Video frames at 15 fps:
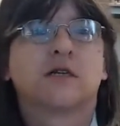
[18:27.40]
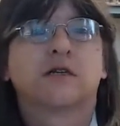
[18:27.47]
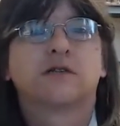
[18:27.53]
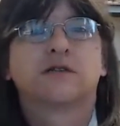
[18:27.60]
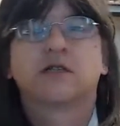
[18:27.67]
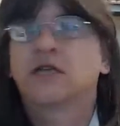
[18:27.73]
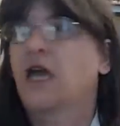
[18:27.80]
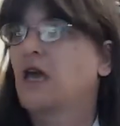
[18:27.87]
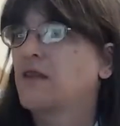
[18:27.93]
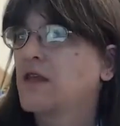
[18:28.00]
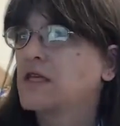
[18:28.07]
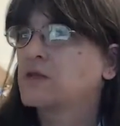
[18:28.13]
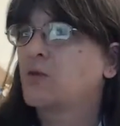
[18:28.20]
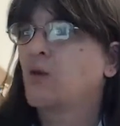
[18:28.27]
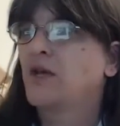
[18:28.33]
to get
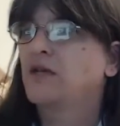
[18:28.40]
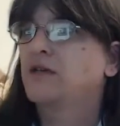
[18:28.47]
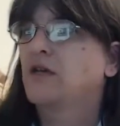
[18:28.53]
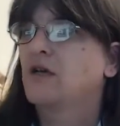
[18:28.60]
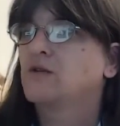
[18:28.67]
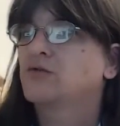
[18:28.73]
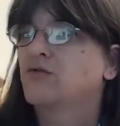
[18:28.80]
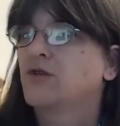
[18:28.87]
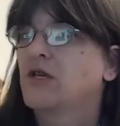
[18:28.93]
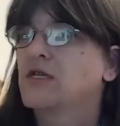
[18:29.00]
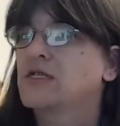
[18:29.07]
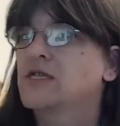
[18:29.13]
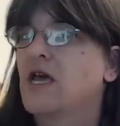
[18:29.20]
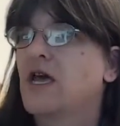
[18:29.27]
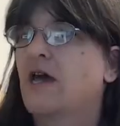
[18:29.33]
this Windows
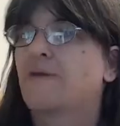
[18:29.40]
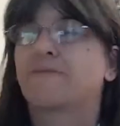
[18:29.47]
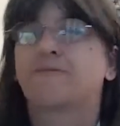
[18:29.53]
reset.